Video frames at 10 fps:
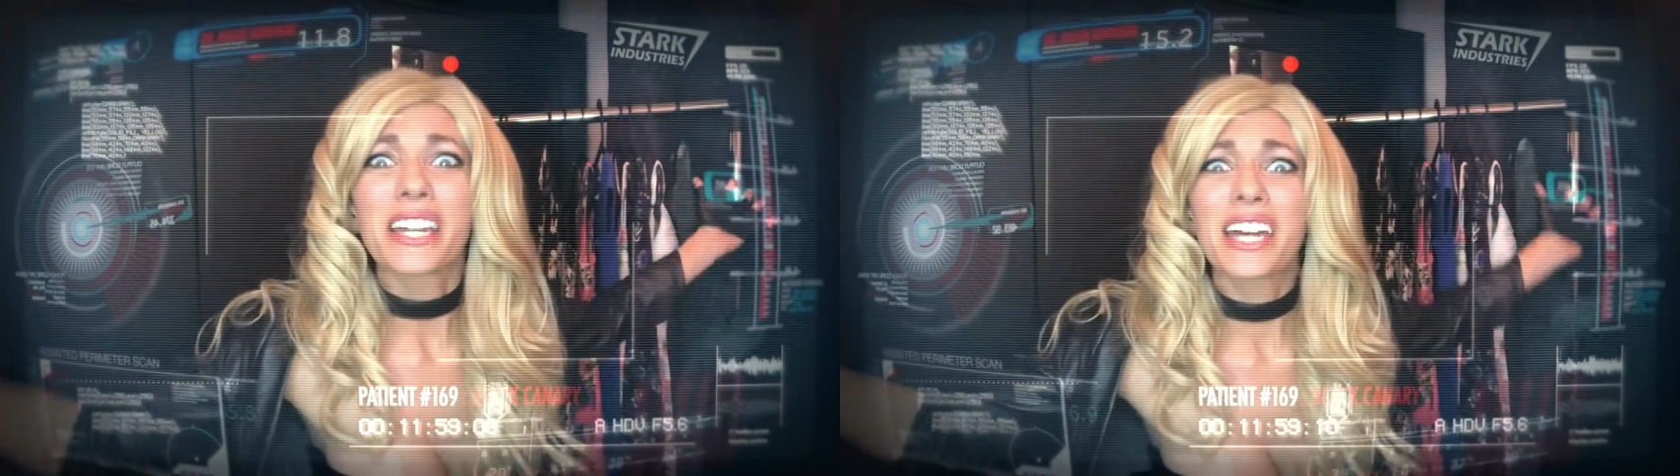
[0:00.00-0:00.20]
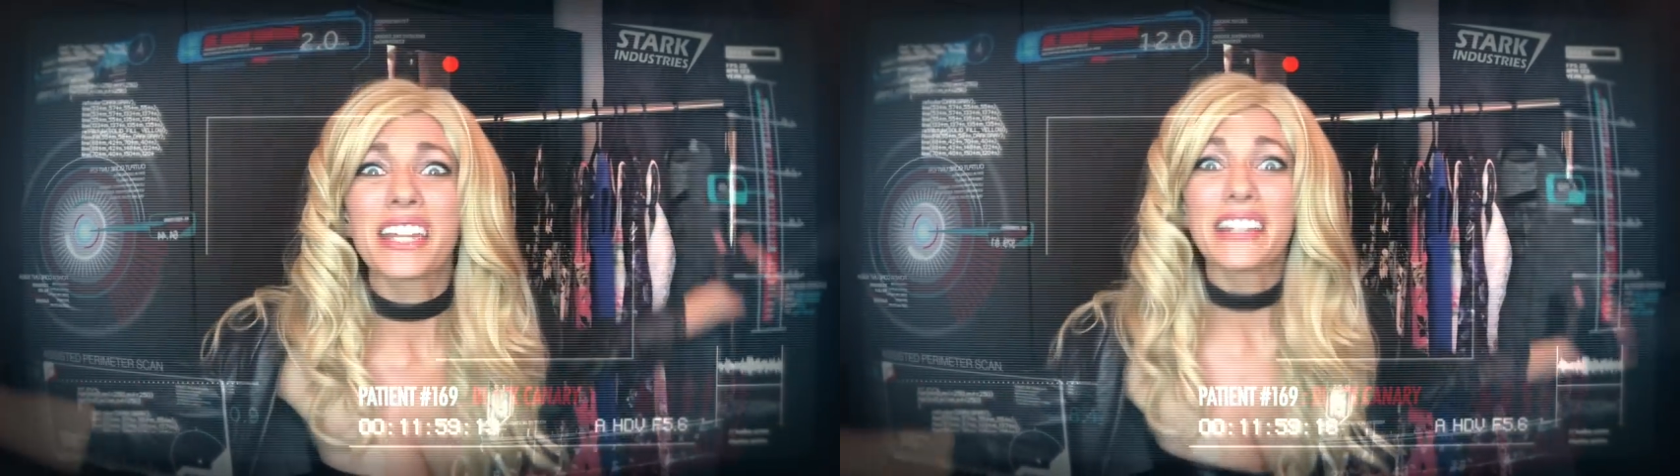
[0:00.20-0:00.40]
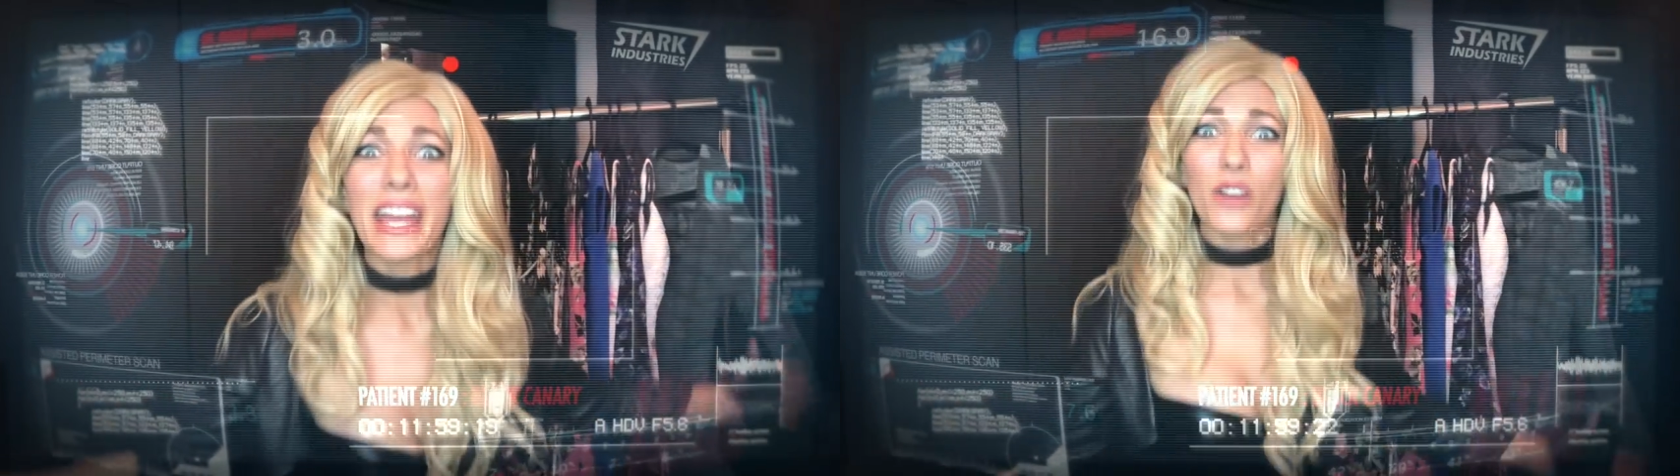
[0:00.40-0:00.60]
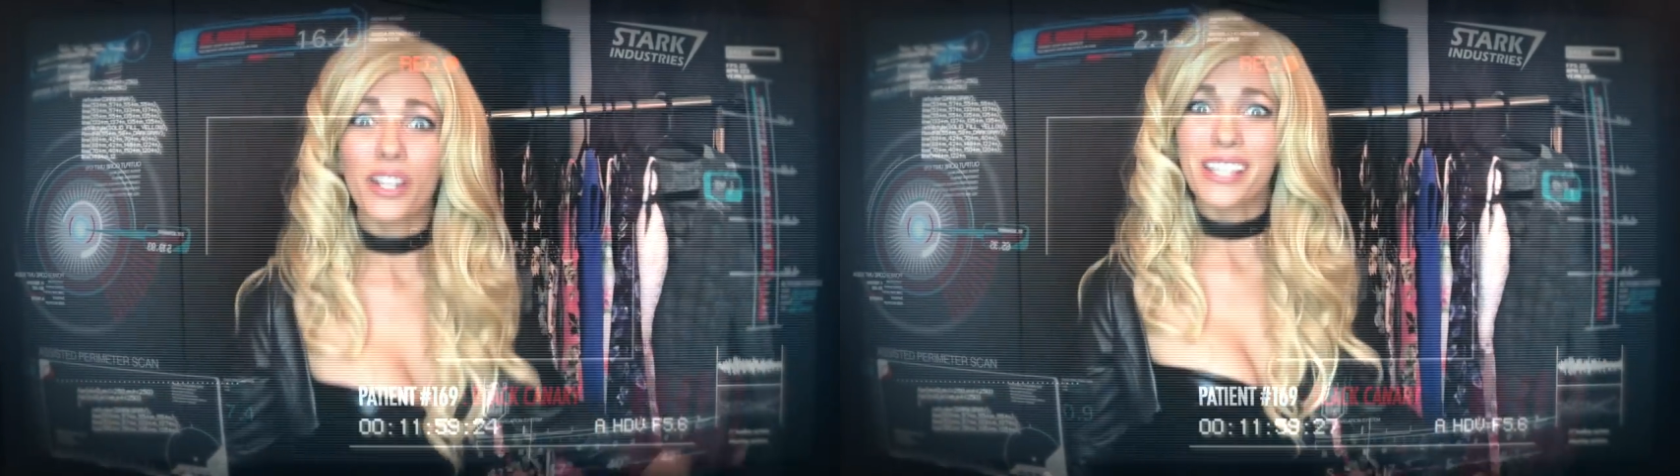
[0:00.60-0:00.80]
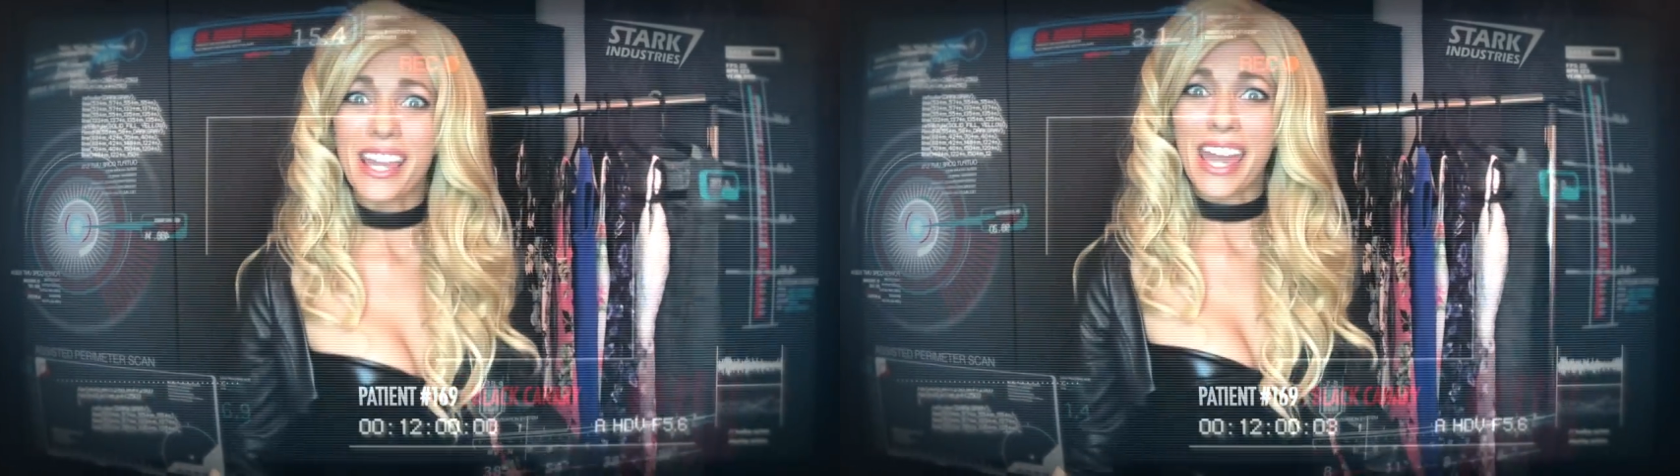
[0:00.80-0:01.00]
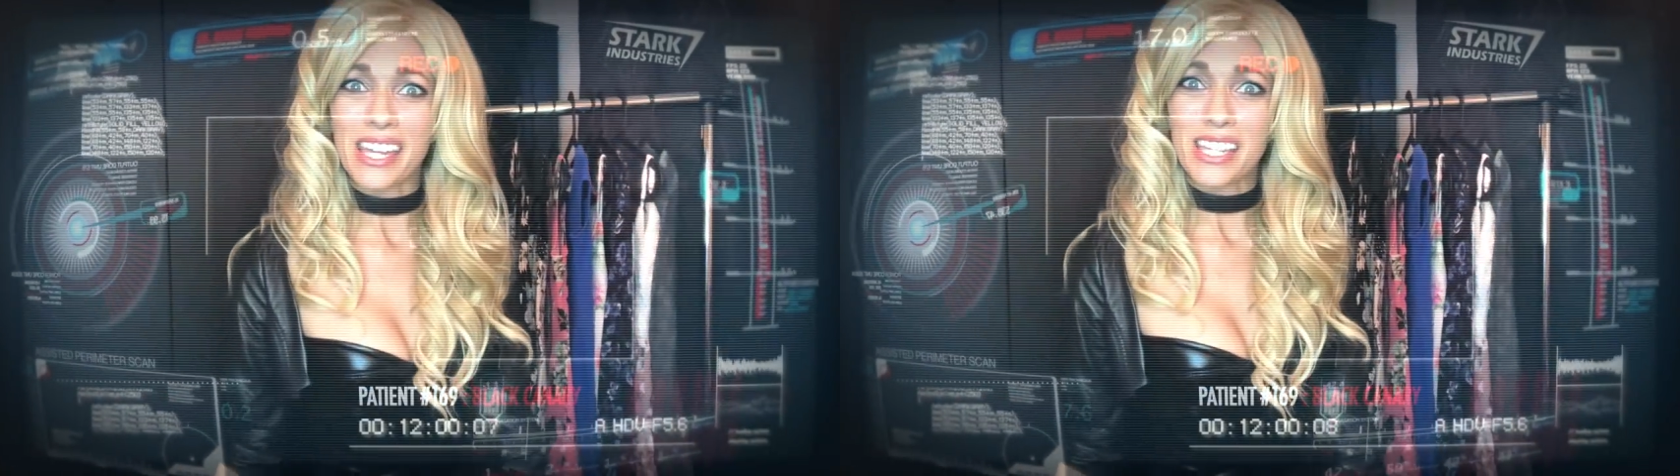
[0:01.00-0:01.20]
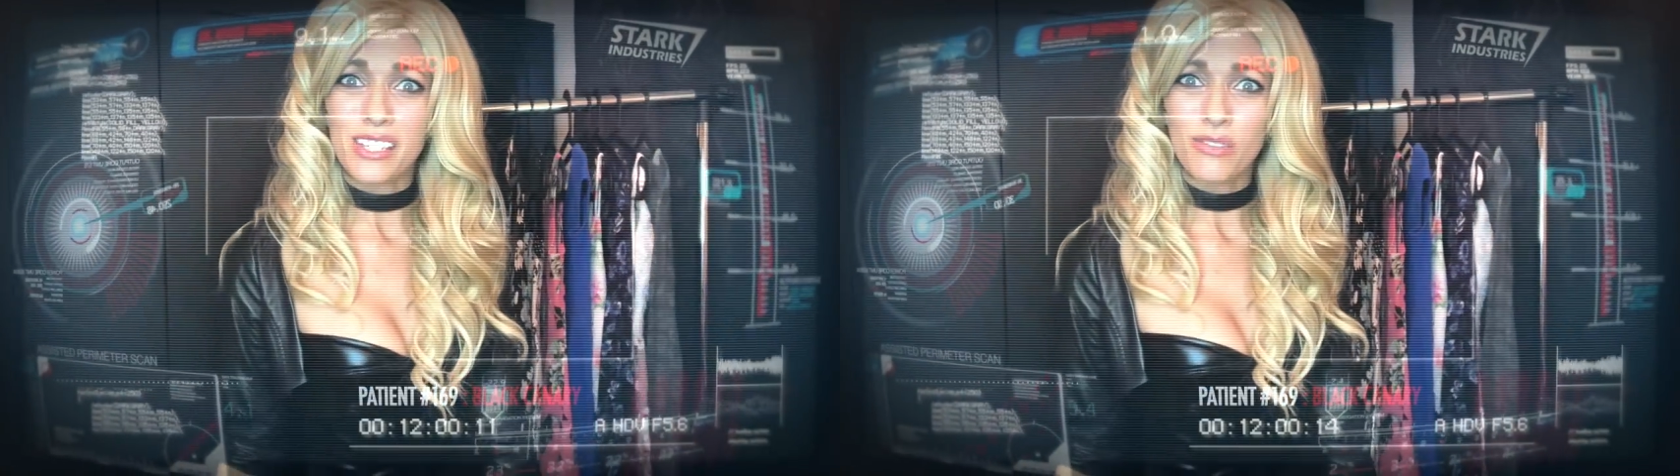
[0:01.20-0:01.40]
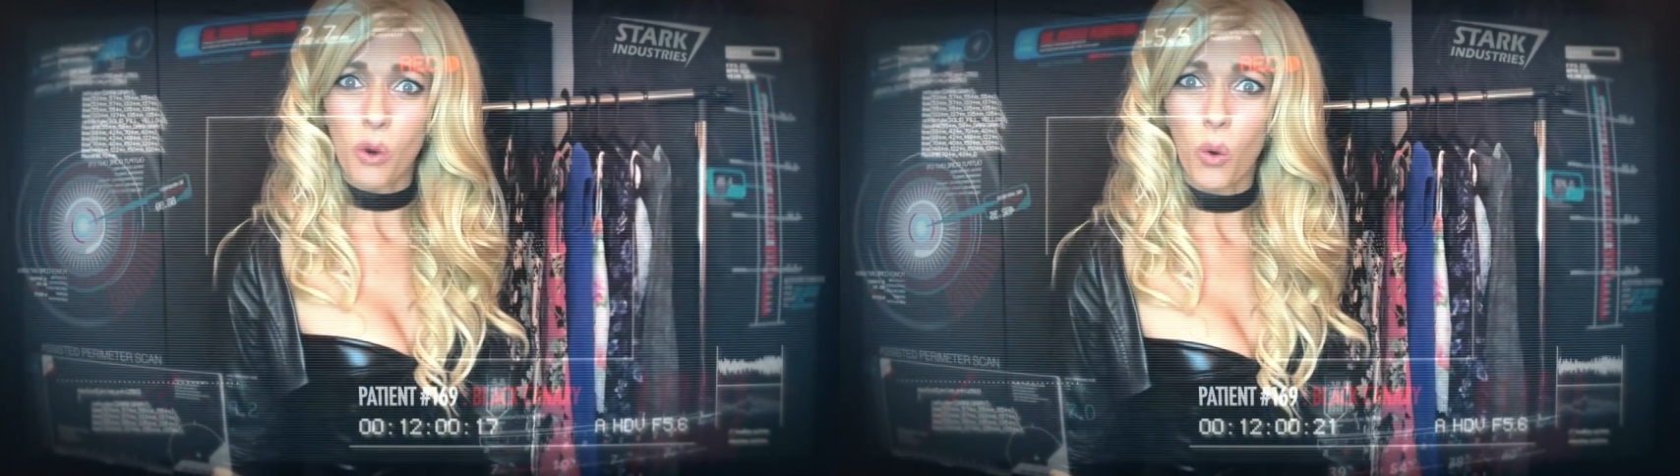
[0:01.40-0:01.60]
canary
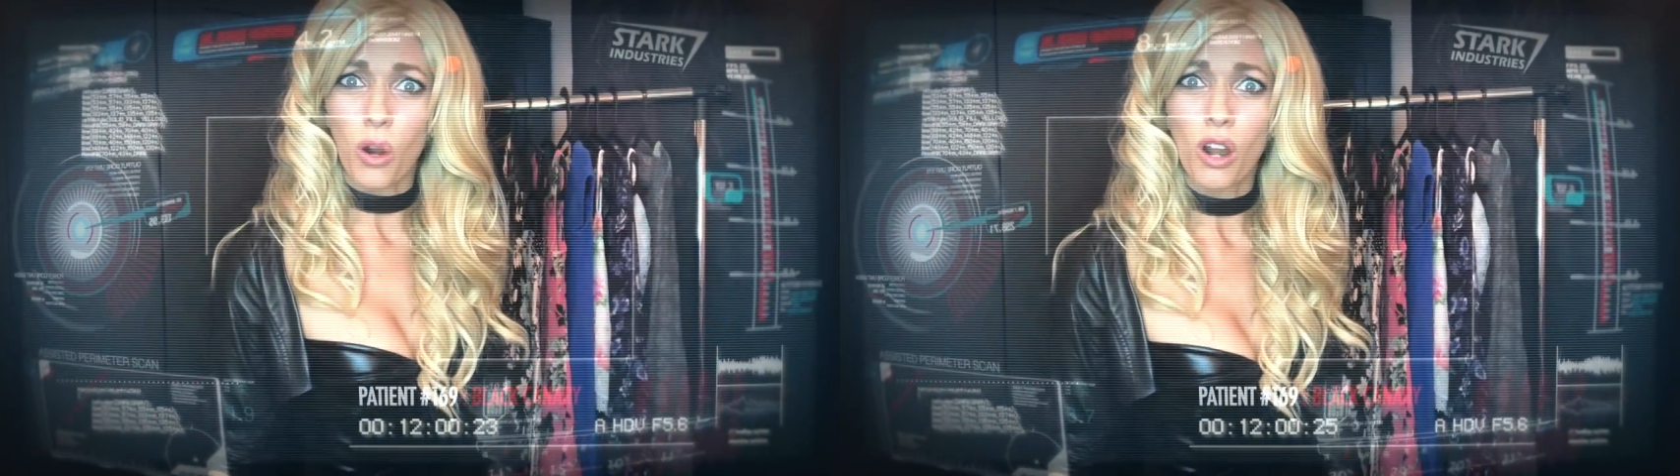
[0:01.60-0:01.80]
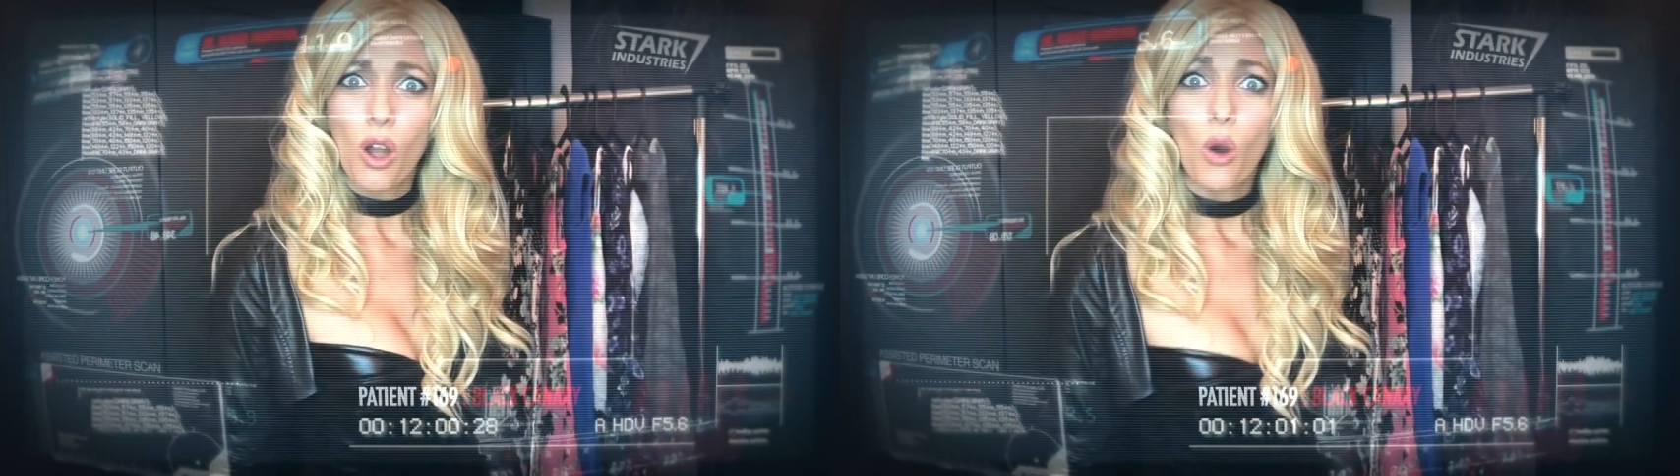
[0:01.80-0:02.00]
cave or,